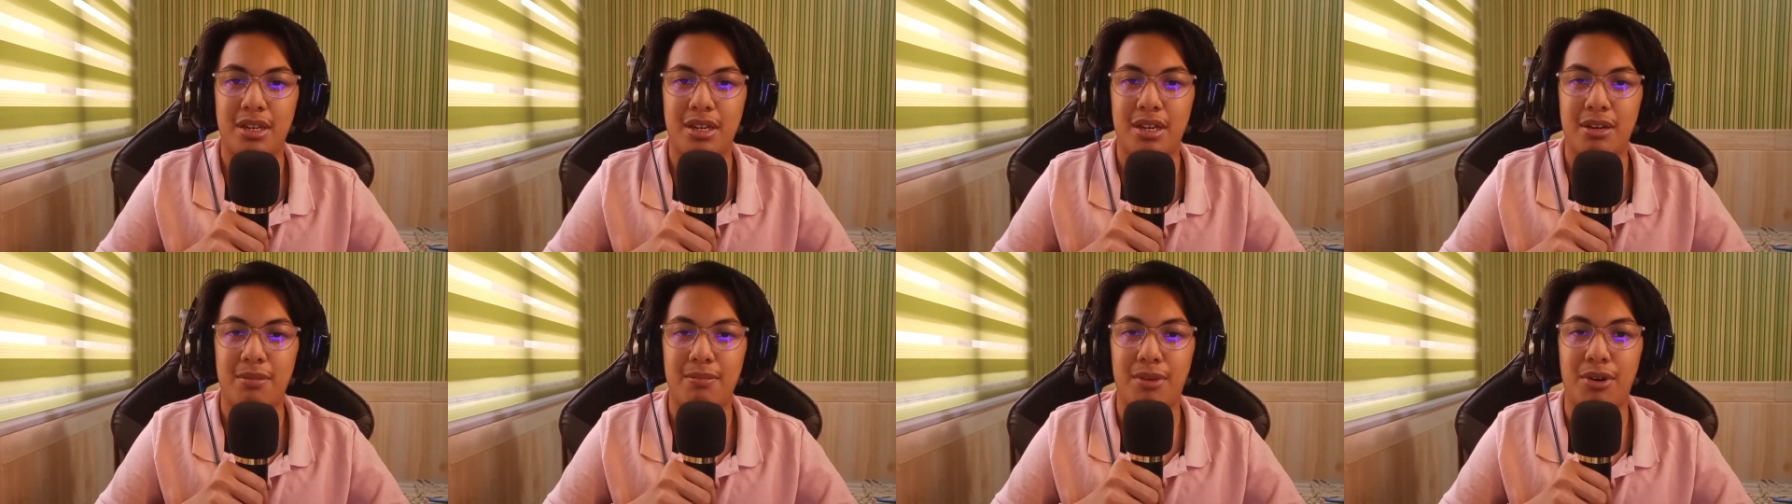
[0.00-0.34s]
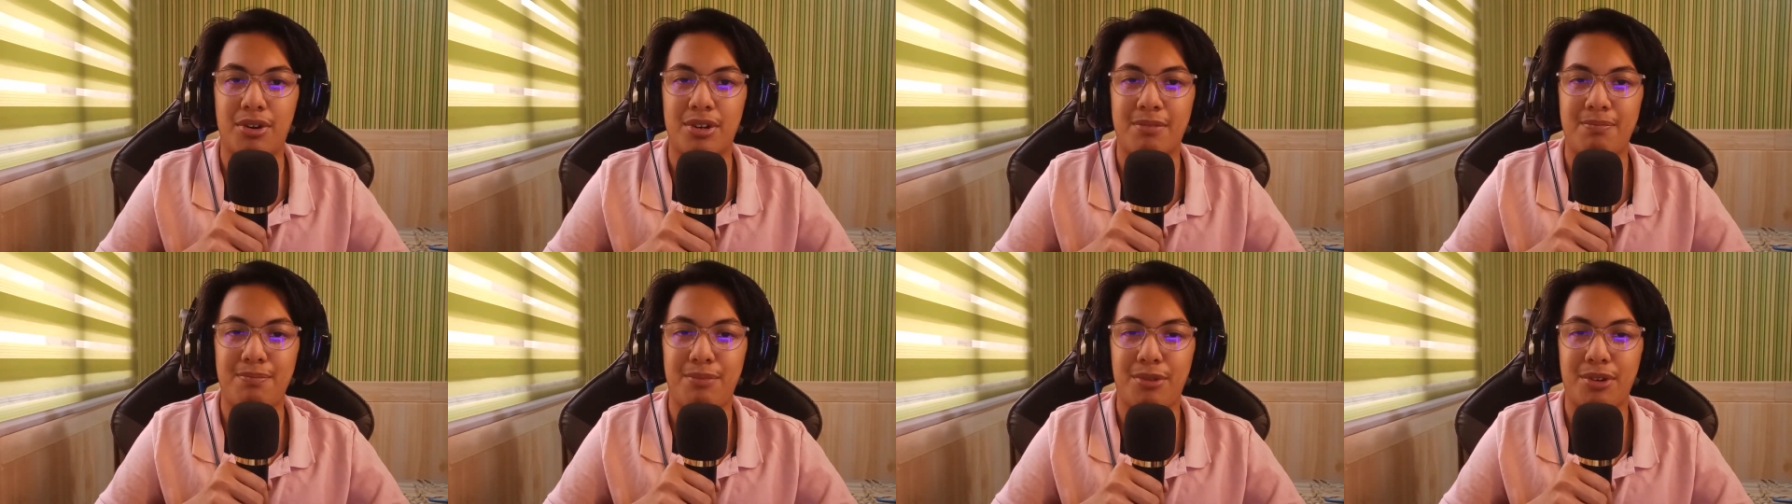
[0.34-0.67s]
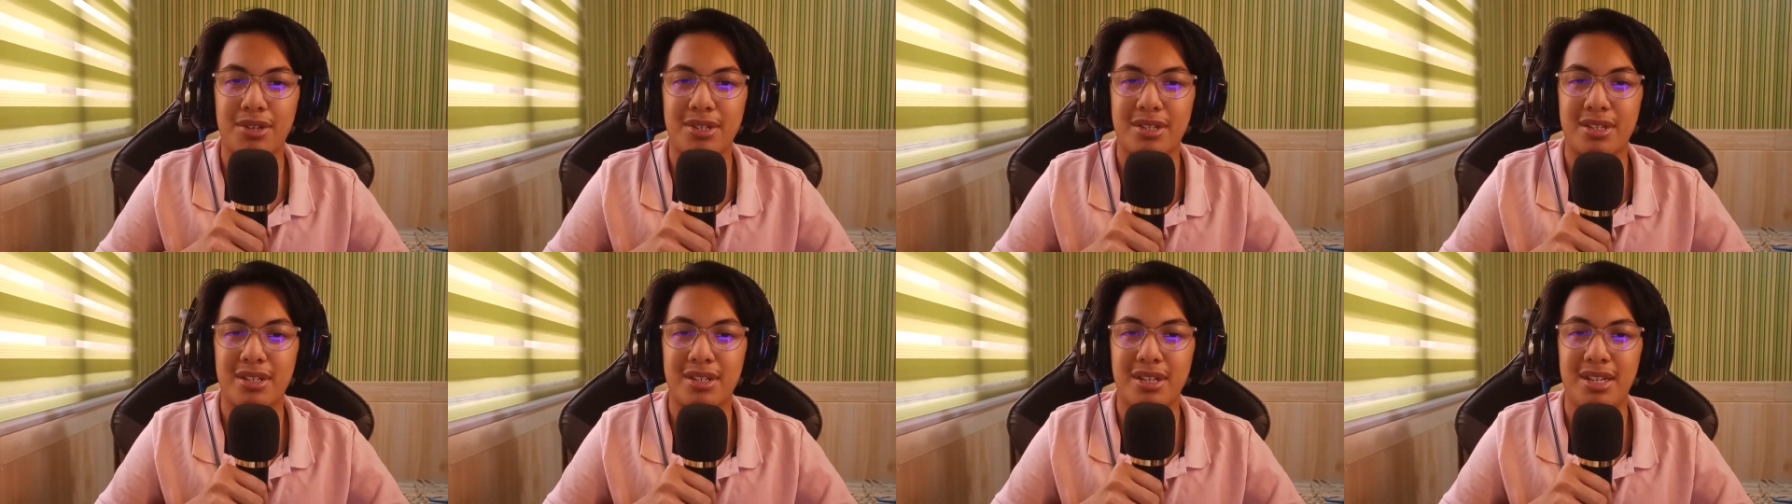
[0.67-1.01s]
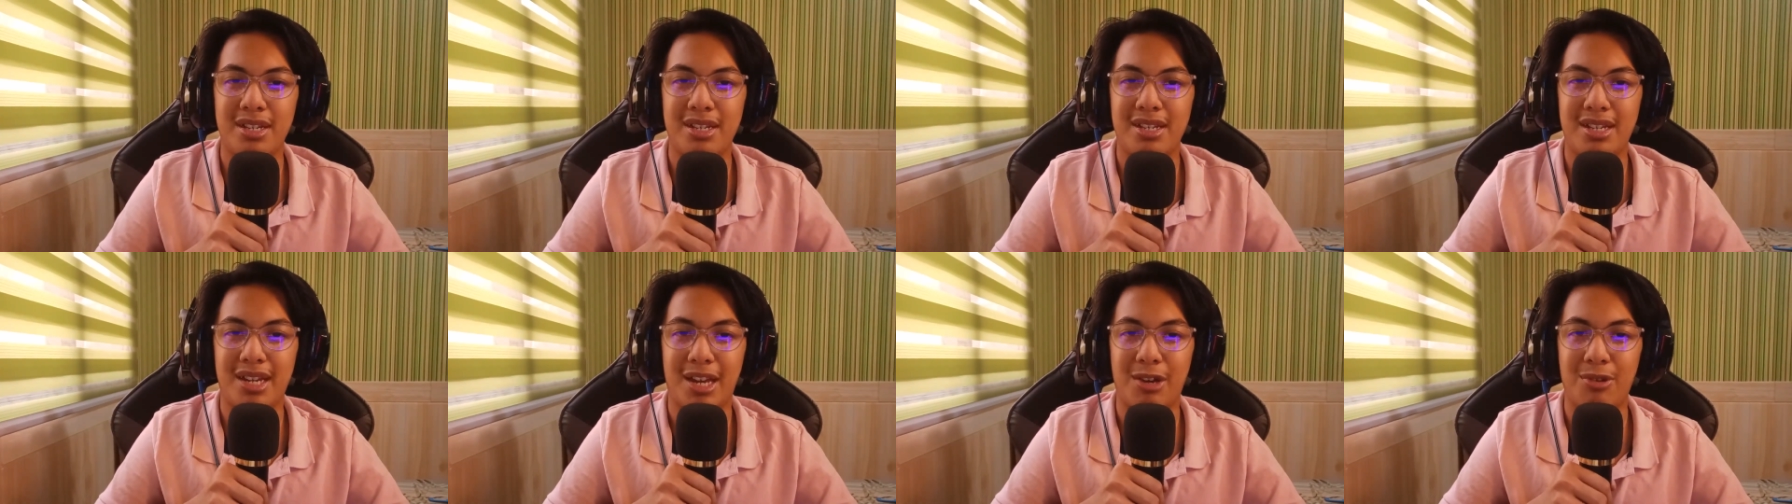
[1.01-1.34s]
More
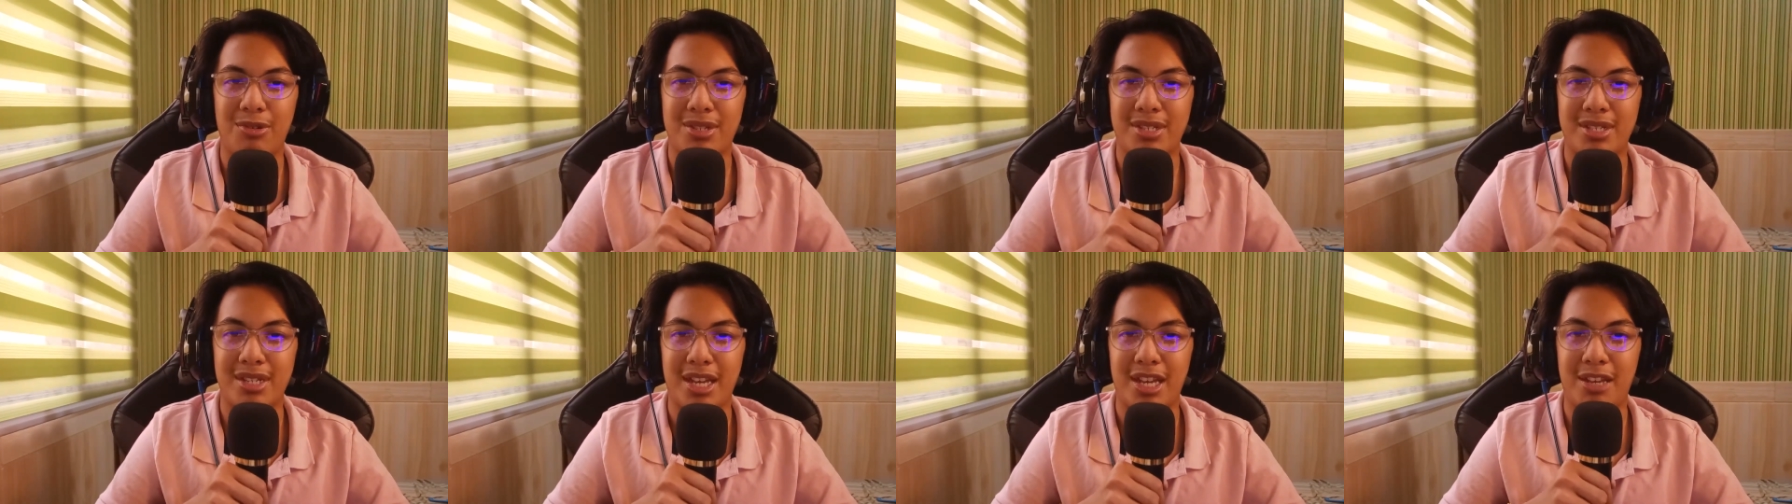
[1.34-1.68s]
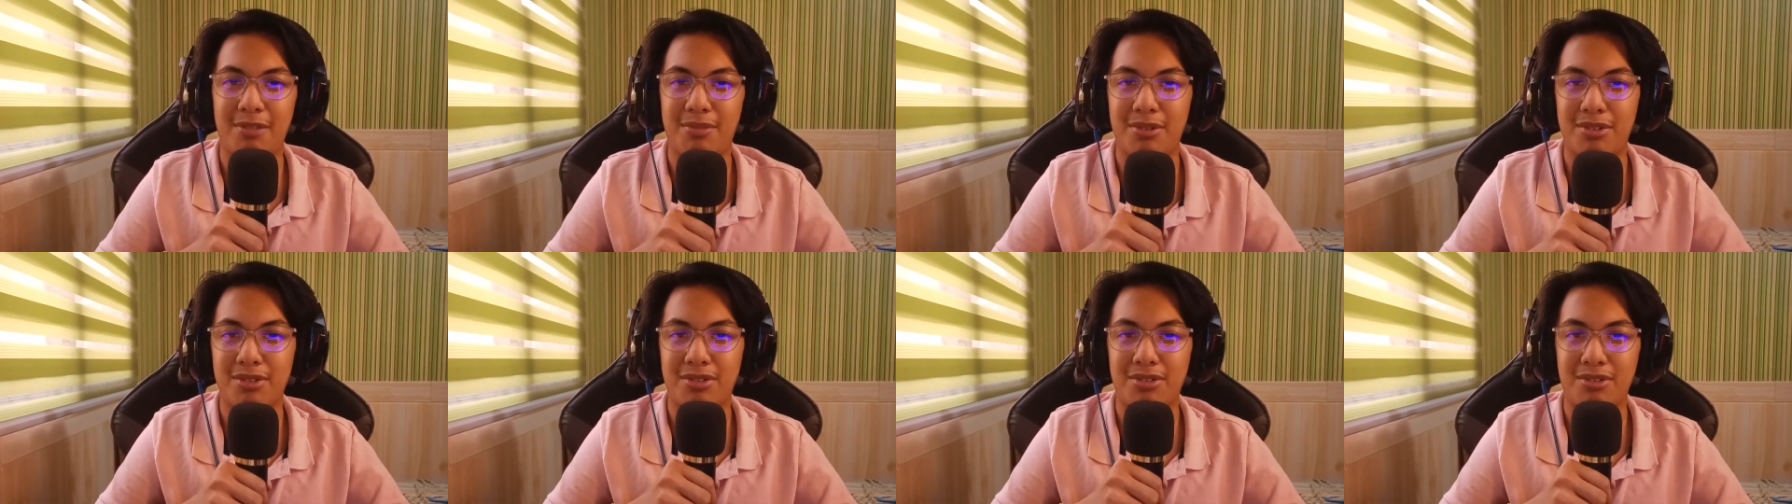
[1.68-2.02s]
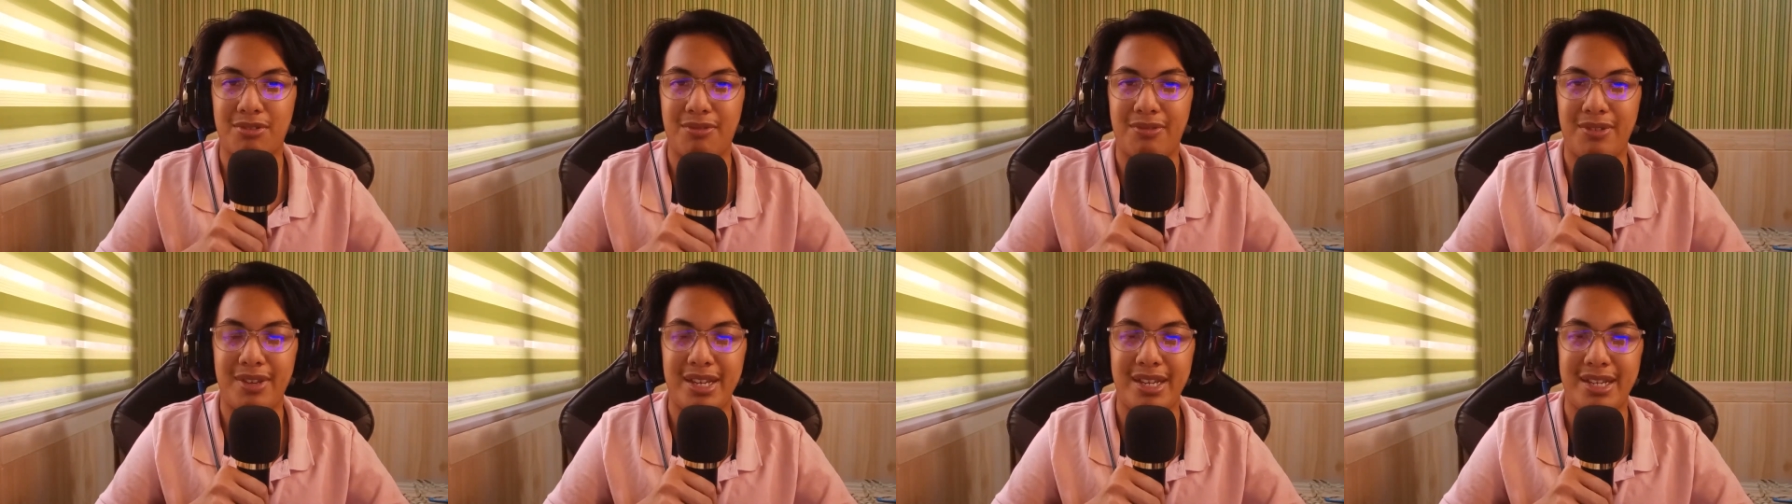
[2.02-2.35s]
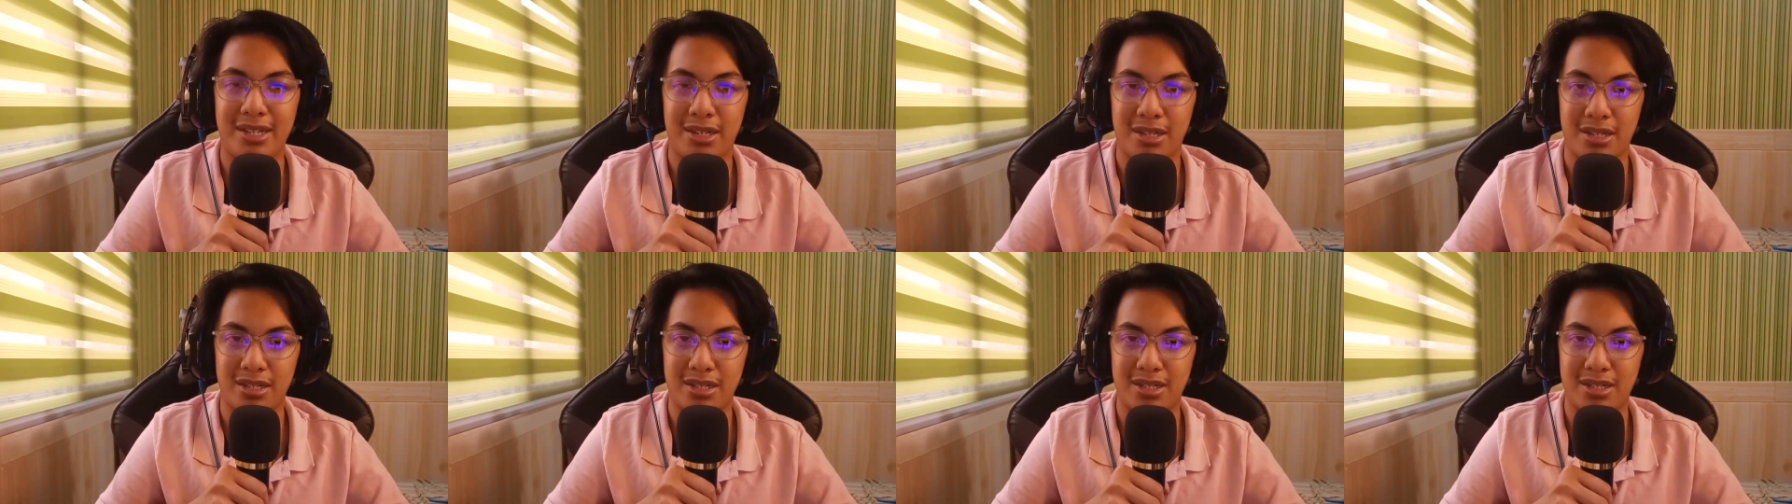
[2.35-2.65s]
importantly, I was able to feel